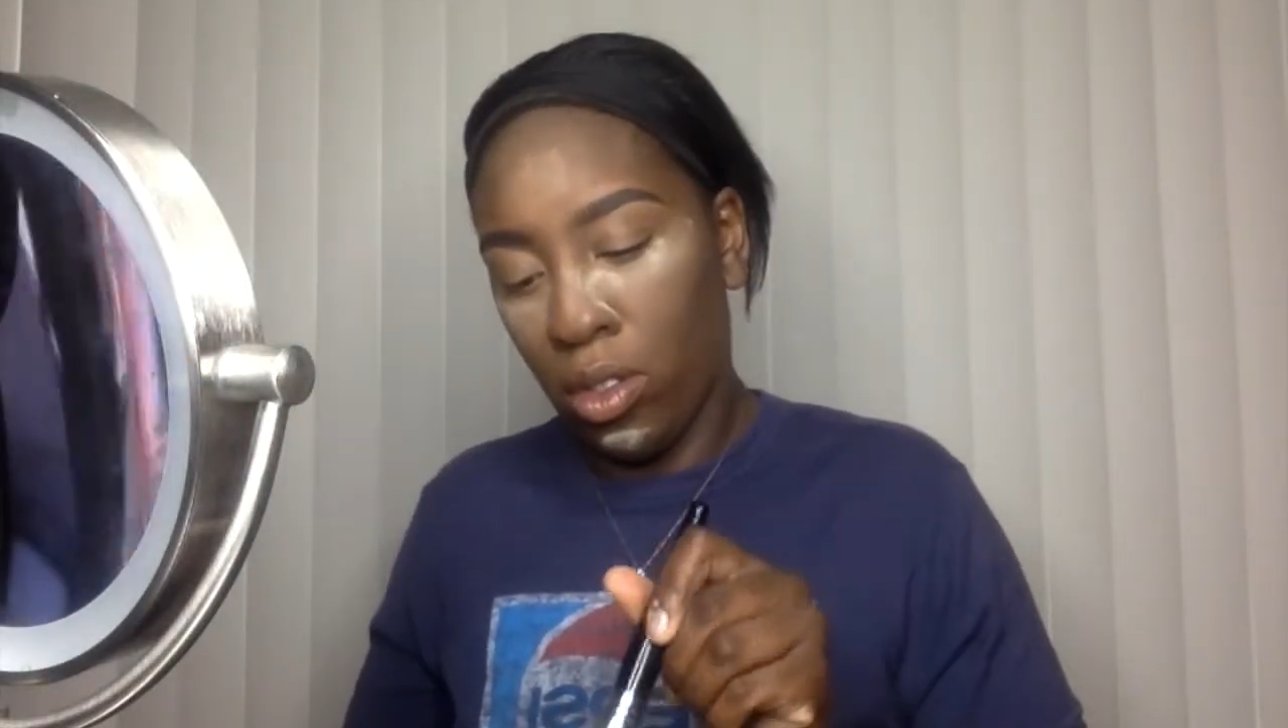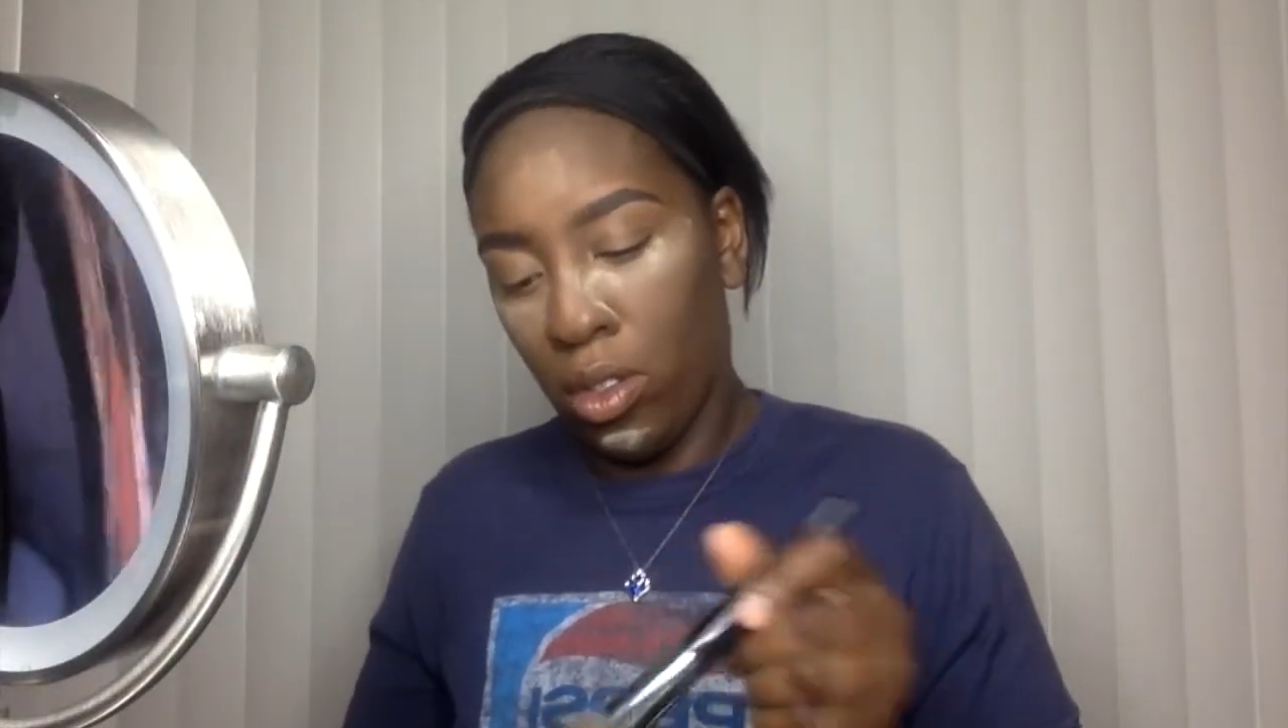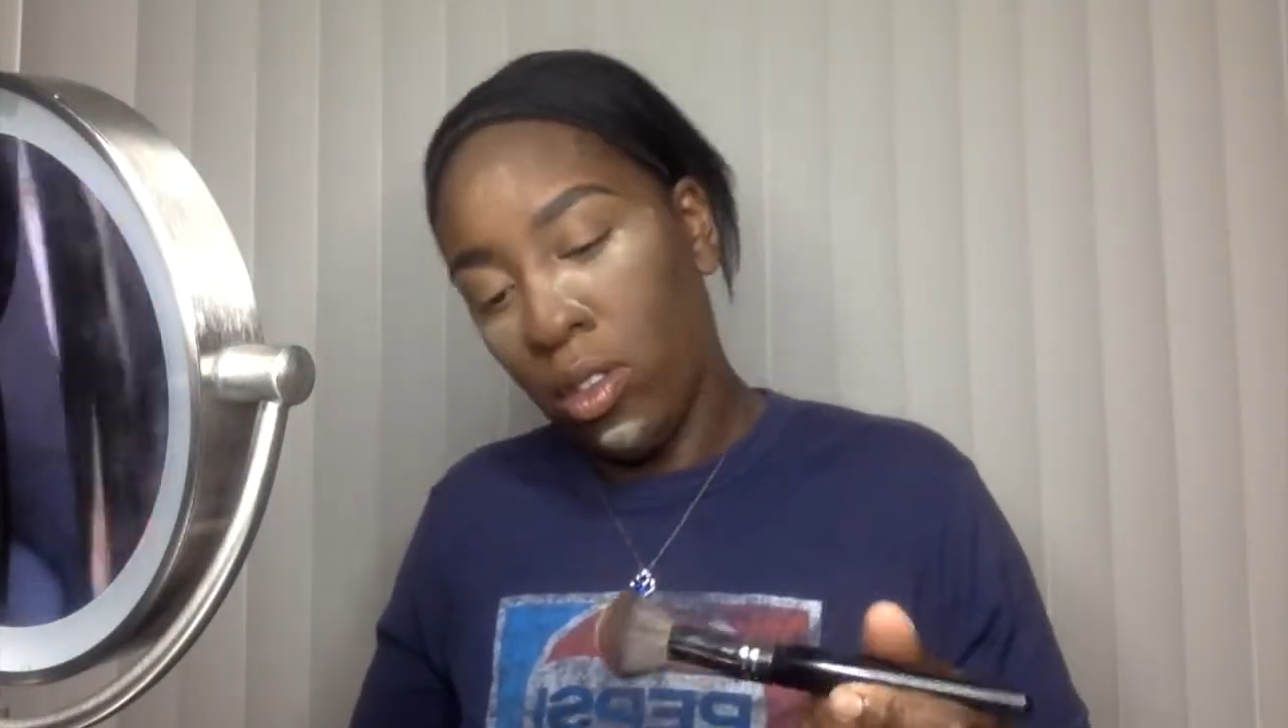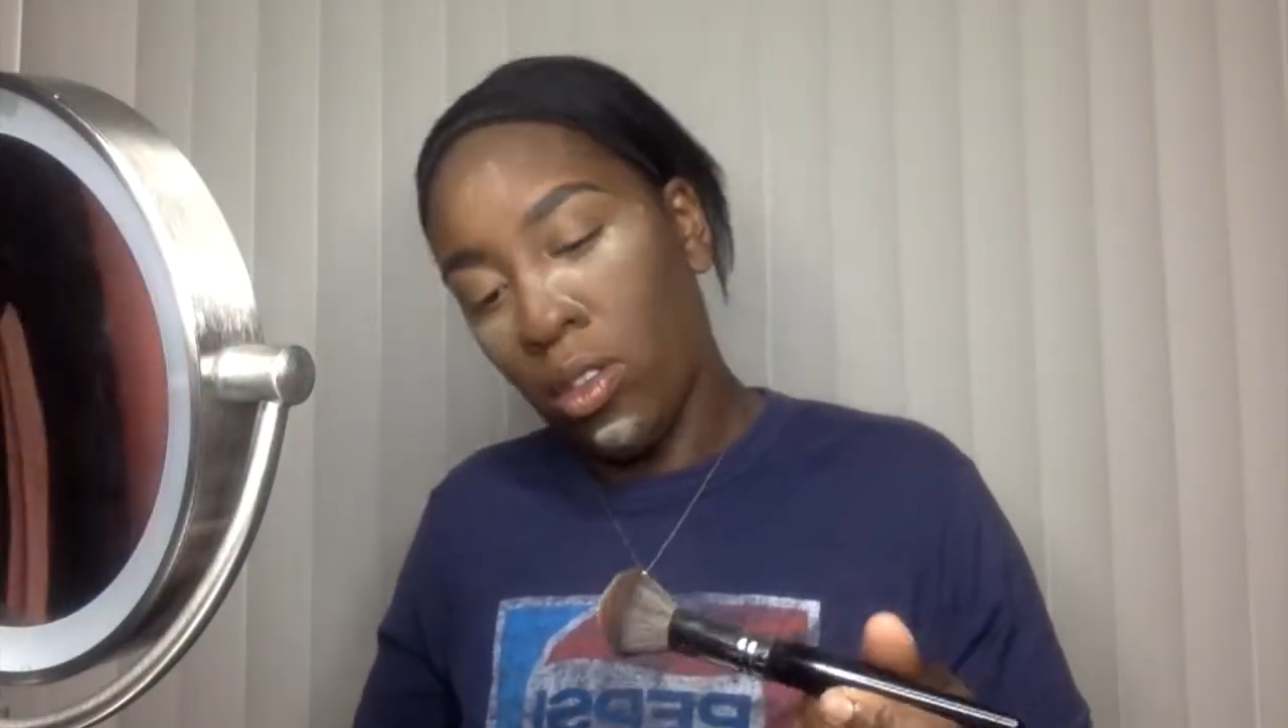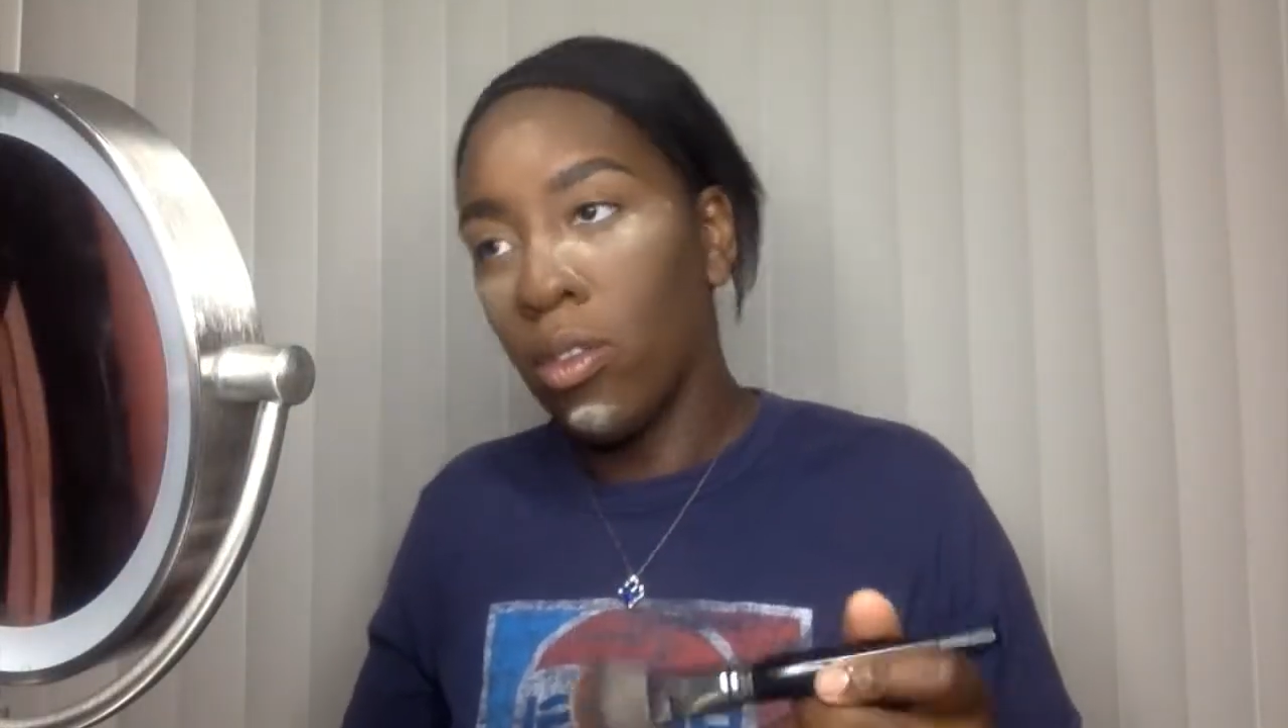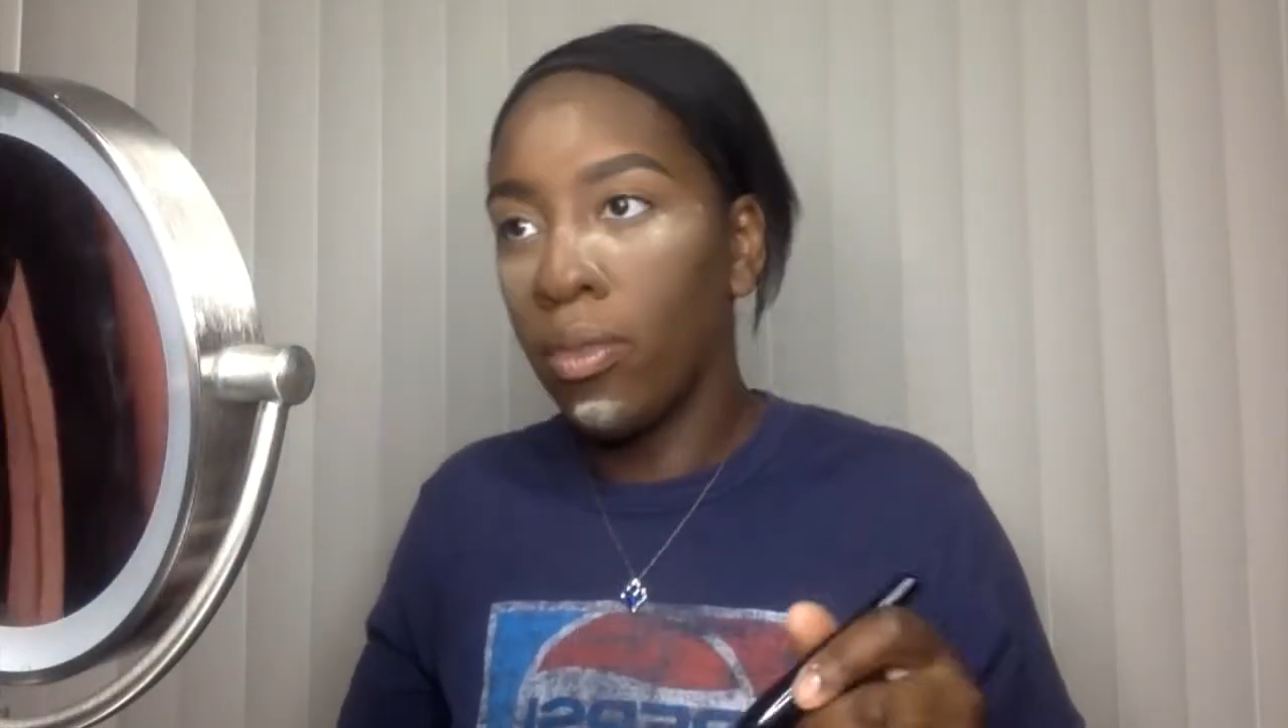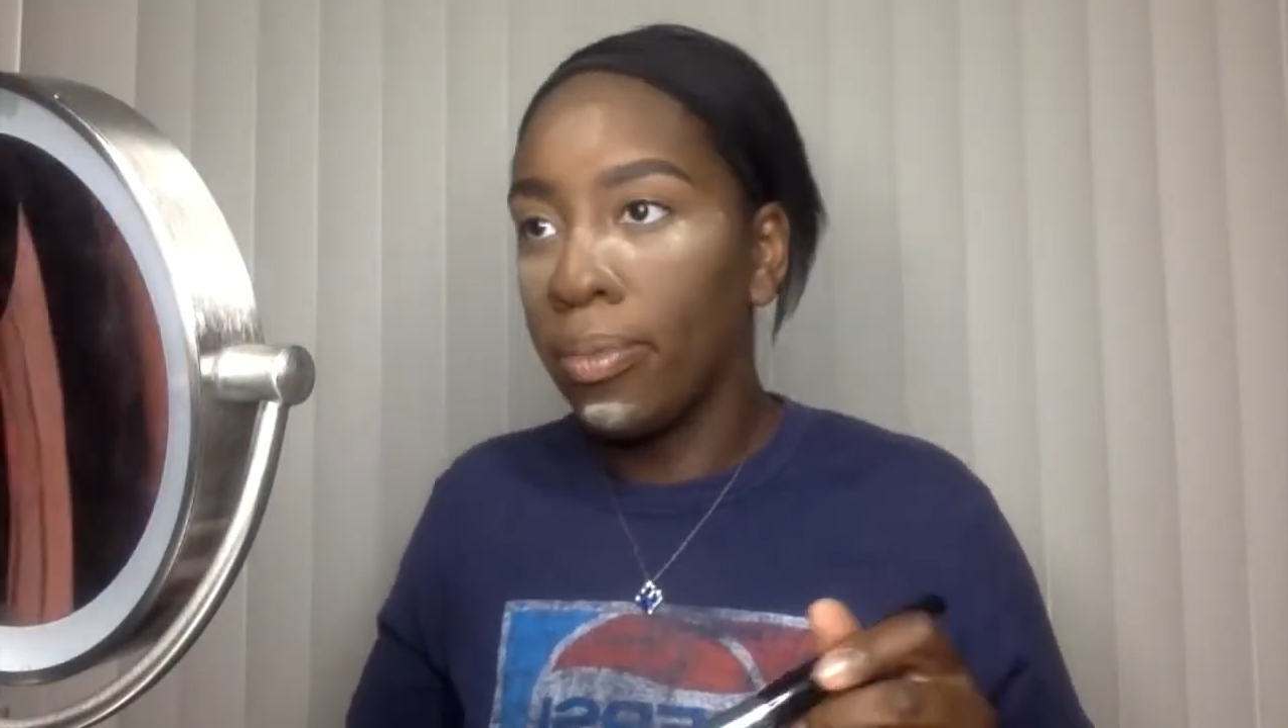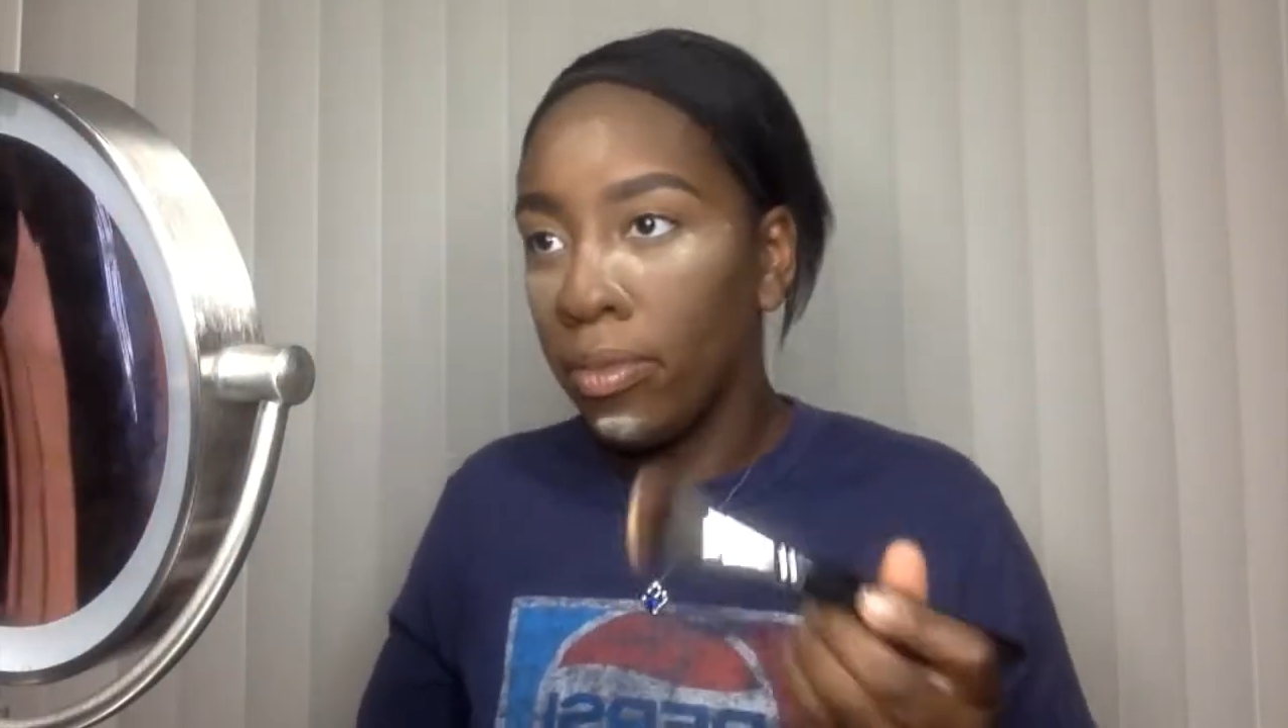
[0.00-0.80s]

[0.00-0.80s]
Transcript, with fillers: I didn't really